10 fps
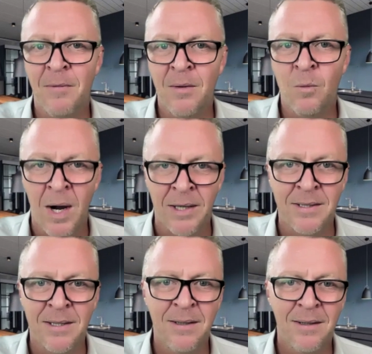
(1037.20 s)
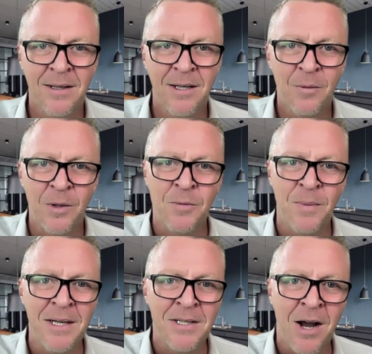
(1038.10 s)
white, which
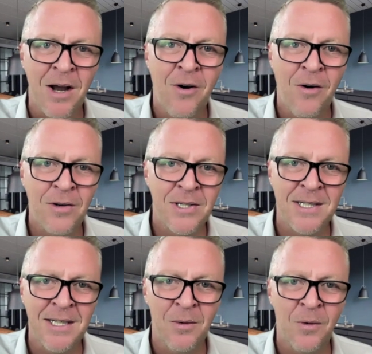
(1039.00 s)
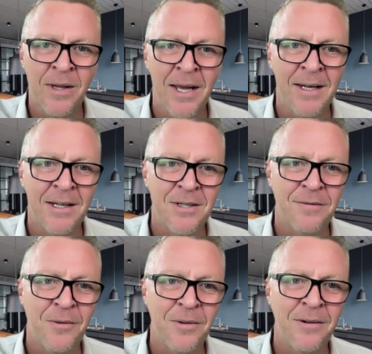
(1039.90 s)
means I can't see all the edits of
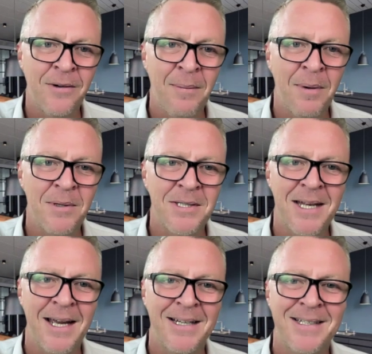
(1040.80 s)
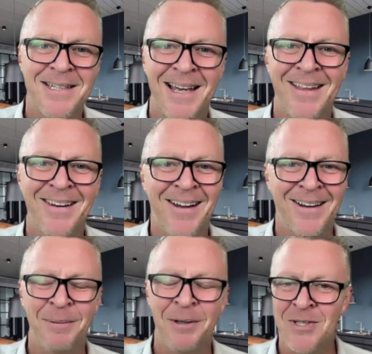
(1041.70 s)
all the grammar mistakes and the like,
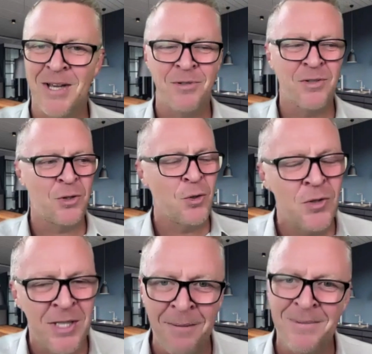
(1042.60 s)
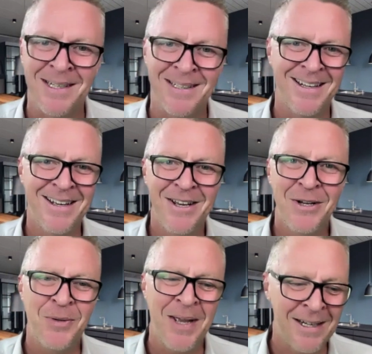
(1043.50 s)
because I'm too tempted
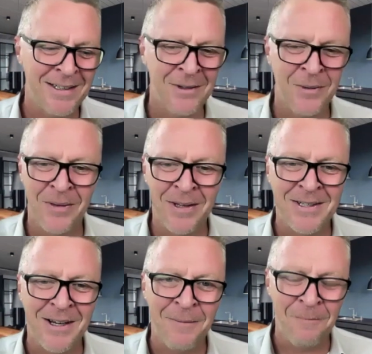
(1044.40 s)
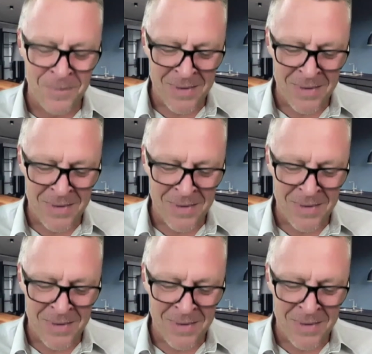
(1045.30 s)
to edit it all the time.